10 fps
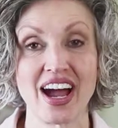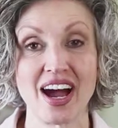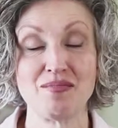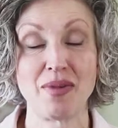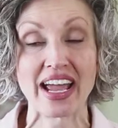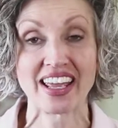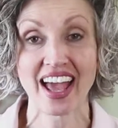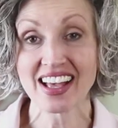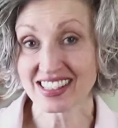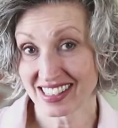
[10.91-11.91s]
my
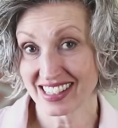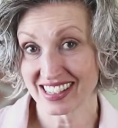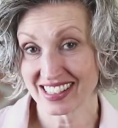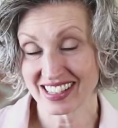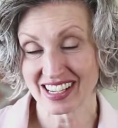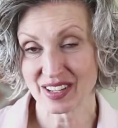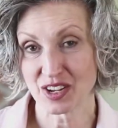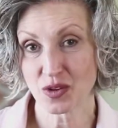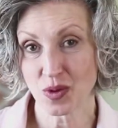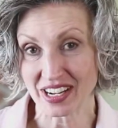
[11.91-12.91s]
guess is that
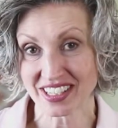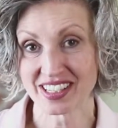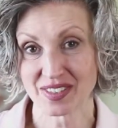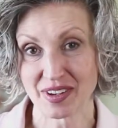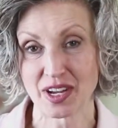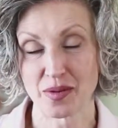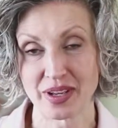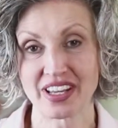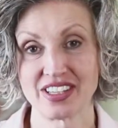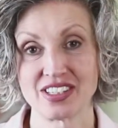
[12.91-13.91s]
you're watching this video
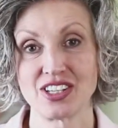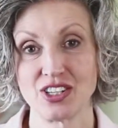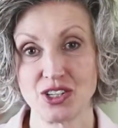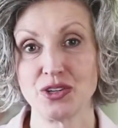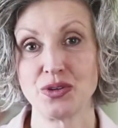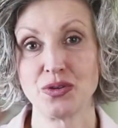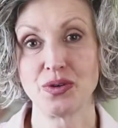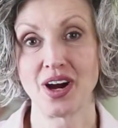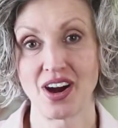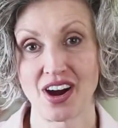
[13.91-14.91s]
because
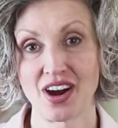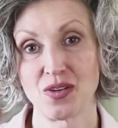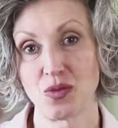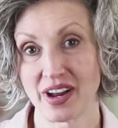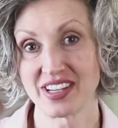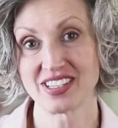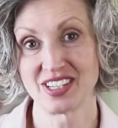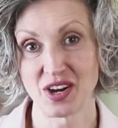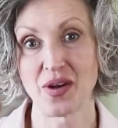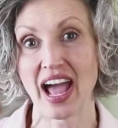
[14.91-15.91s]
you are wanting to
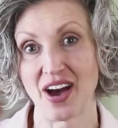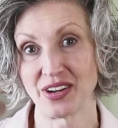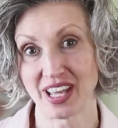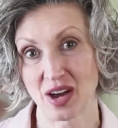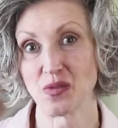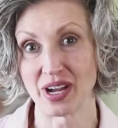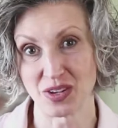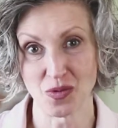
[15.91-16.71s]
know how to get what you